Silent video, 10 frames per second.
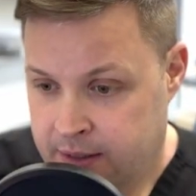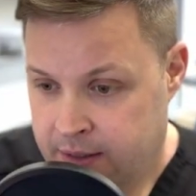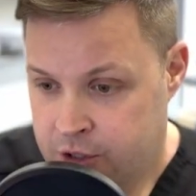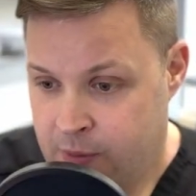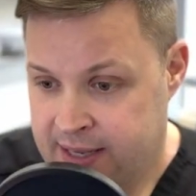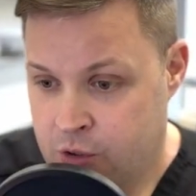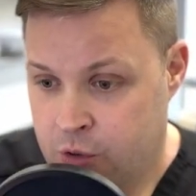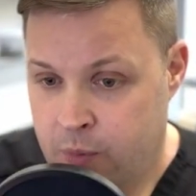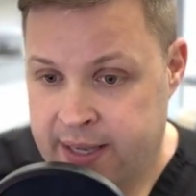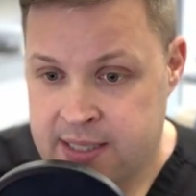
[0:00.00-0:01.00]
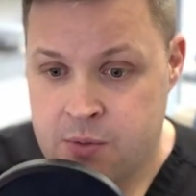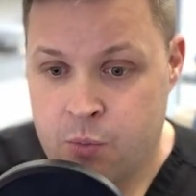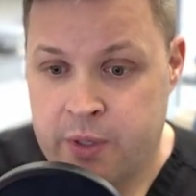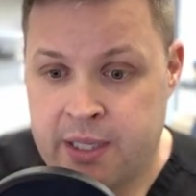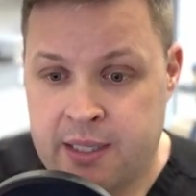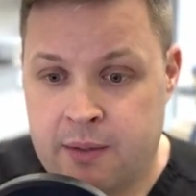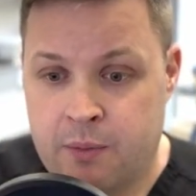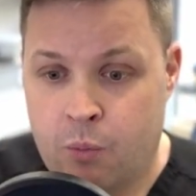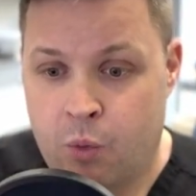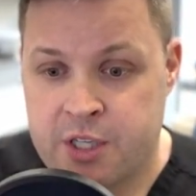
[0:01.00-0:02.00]
So as always, we
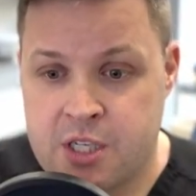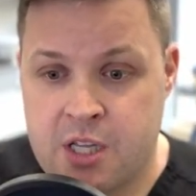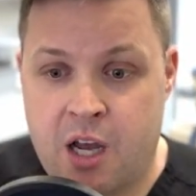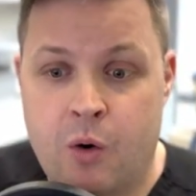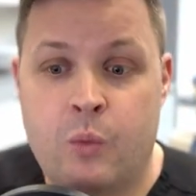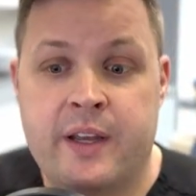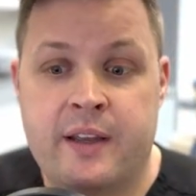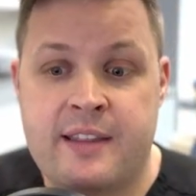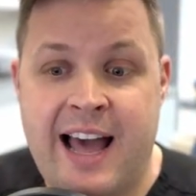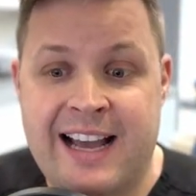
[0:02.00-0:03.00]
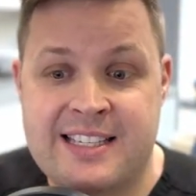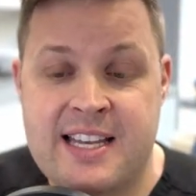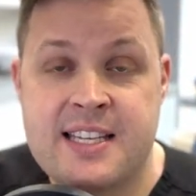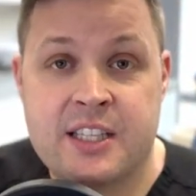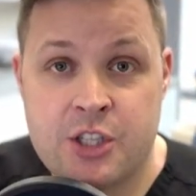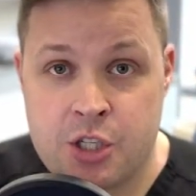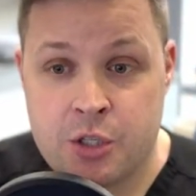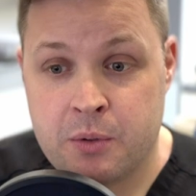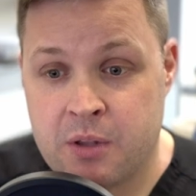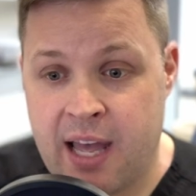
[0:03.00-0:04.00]
want to start with accessing the
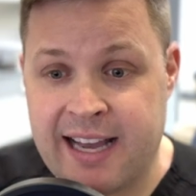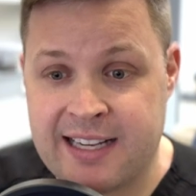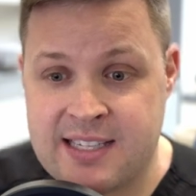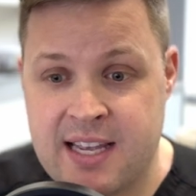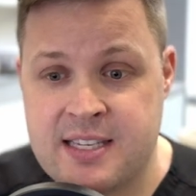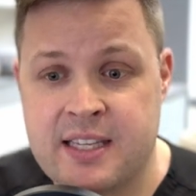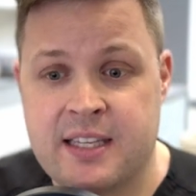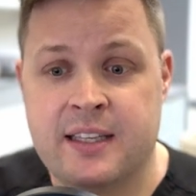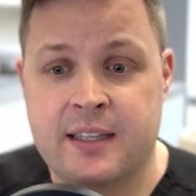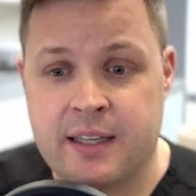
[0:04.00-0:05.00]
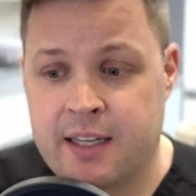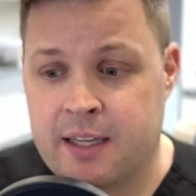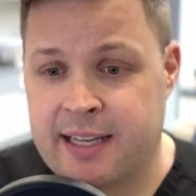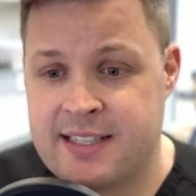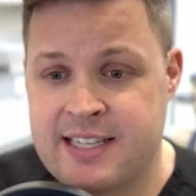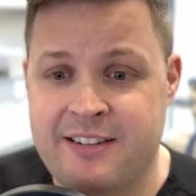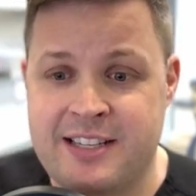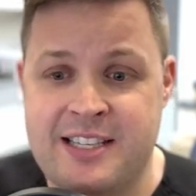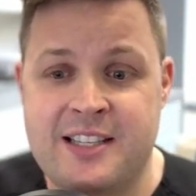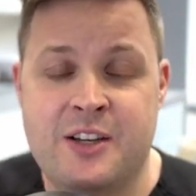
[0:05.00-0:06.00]
tooth. Accessing an anterior
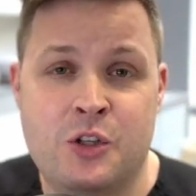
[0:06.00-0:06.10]
teeth can